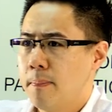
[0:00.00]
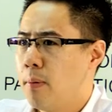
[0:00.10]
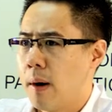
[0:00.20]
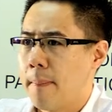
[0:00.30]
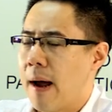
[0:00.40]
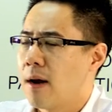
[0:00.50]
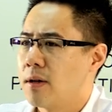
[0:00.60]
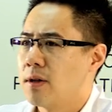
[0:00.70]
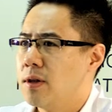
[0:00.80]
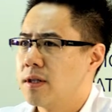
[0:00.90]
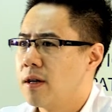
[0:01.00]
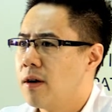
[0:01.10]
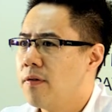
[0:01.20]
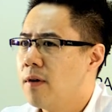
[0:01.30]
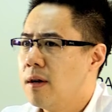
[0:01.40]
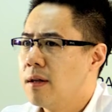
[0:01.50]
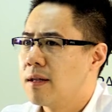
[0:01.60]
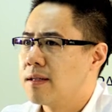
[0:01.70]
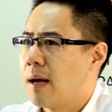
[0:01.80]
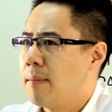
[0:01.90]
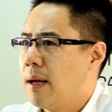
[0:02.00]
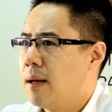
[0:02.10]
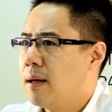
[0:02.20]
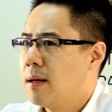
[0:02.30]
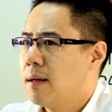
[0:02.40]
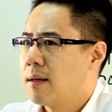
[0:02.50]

put it back onto yourself, does that mean